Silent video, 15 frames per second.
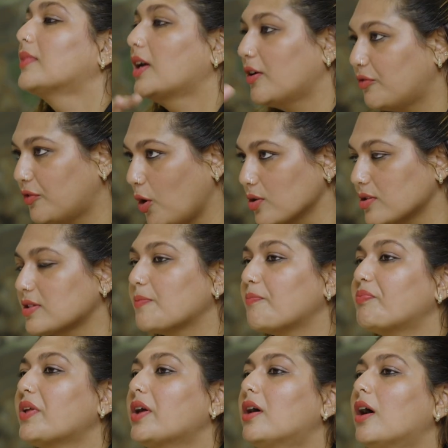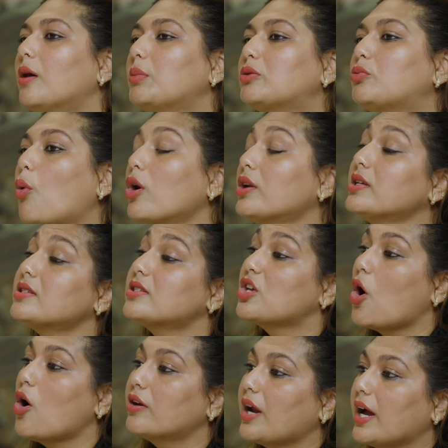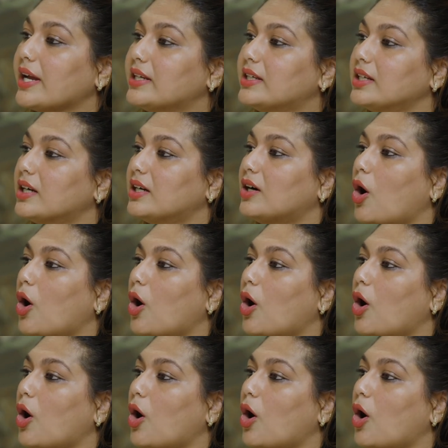Of course. But what is your idea